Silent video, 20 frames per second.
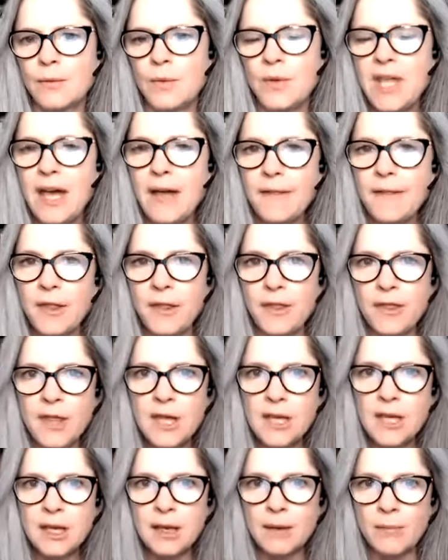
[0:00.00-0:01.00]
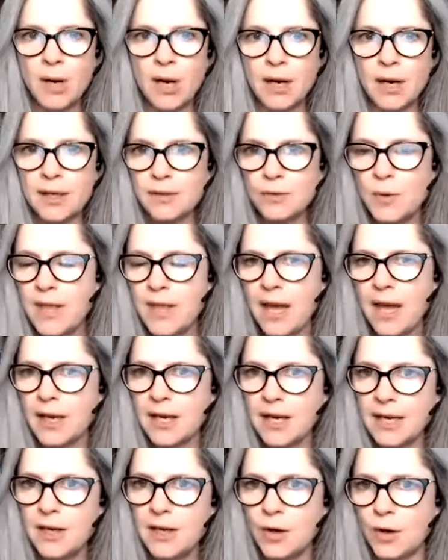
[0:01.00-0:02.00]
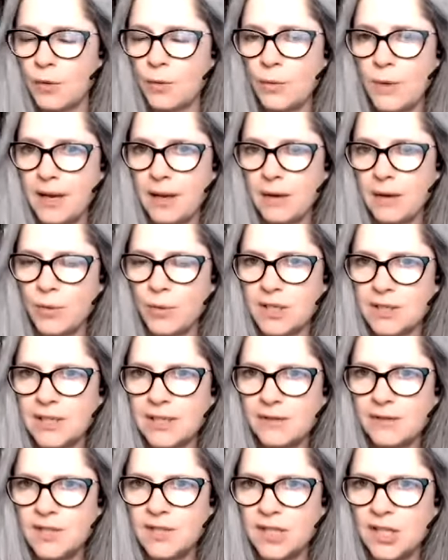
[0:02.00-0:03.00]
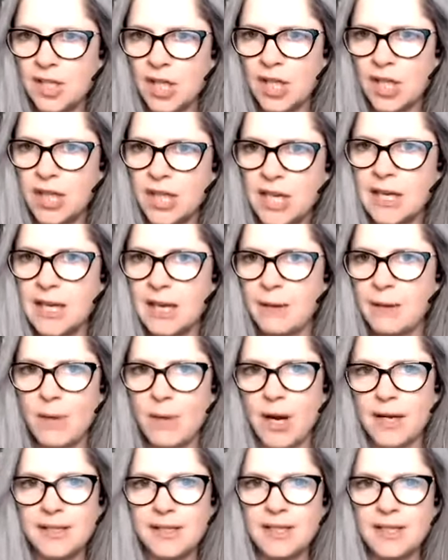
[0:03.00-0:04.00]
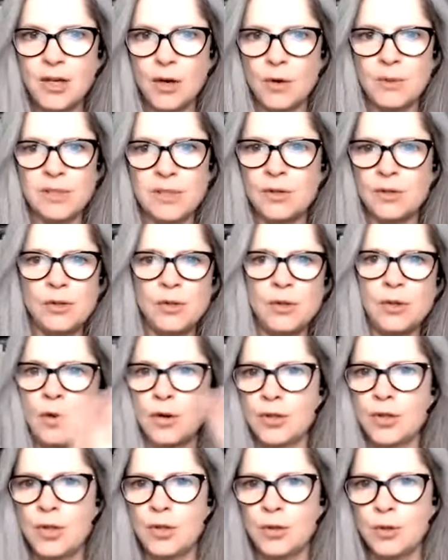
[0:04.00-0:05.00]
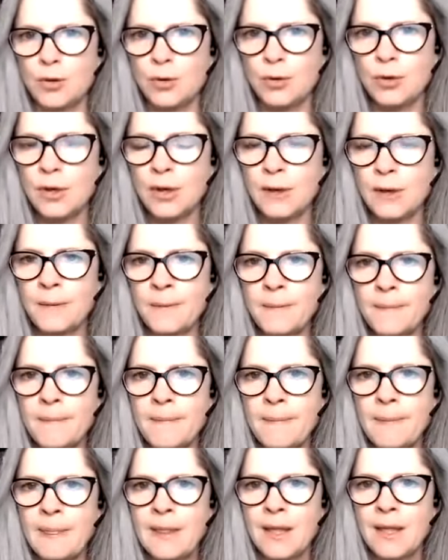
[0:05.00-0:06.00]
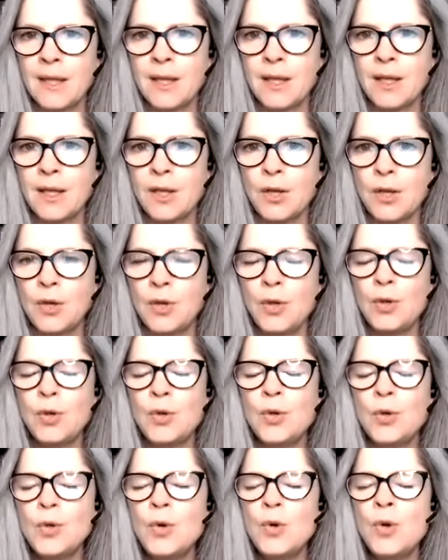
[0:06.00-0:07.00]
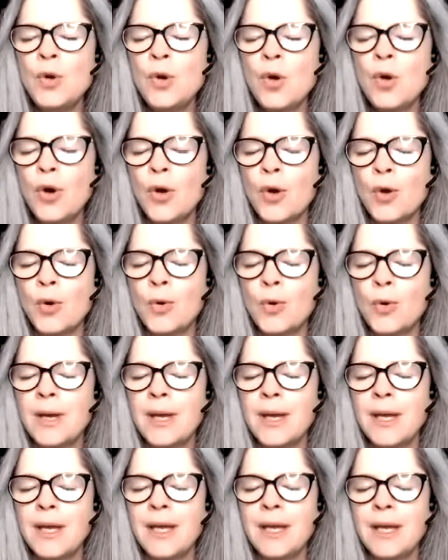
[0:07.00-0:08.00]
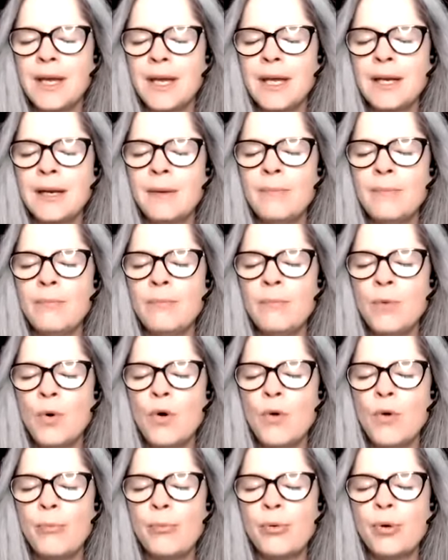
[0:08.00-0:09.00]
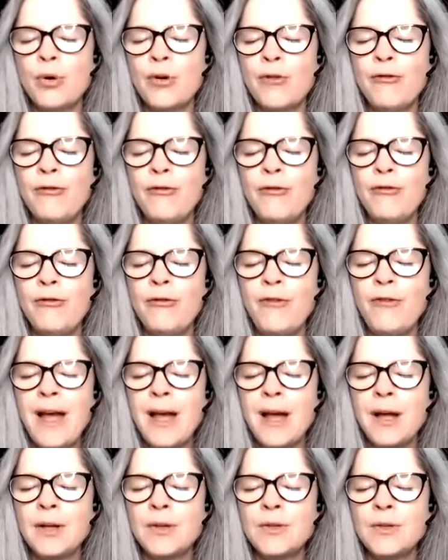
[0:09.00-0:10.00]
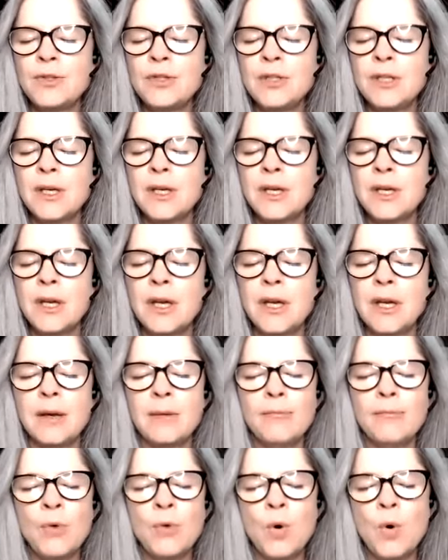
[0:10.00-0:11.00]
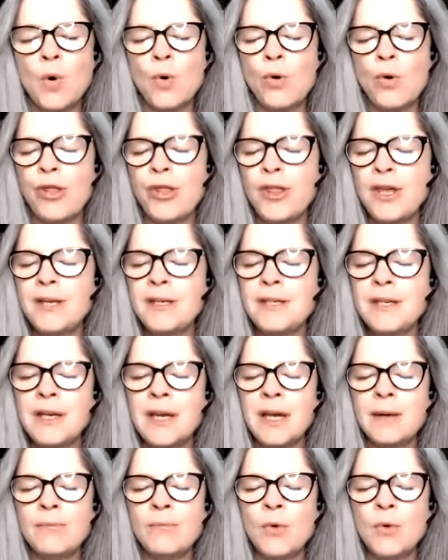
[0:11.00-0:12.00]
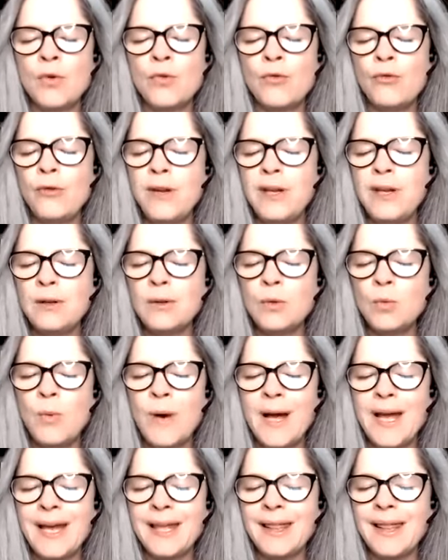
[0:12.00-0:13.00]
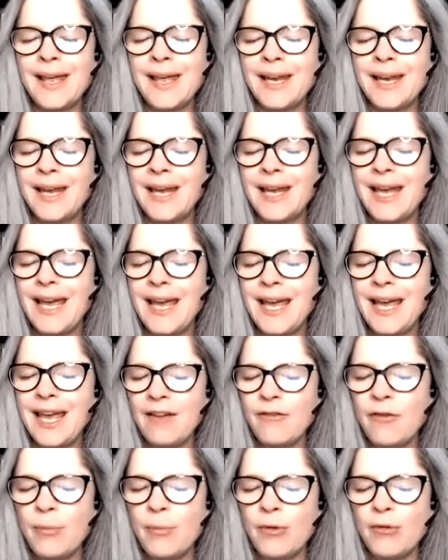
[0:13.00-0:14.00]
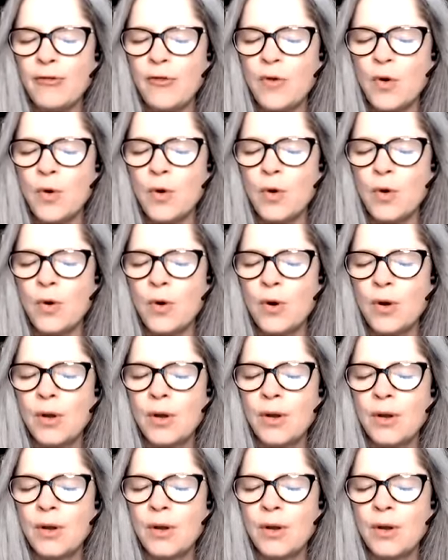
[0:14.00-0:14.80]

Without the thinking mind, without ego, which lives in the thinking mind, ego is not you. You know, in a more profound, more authentic, and more real way than ever before,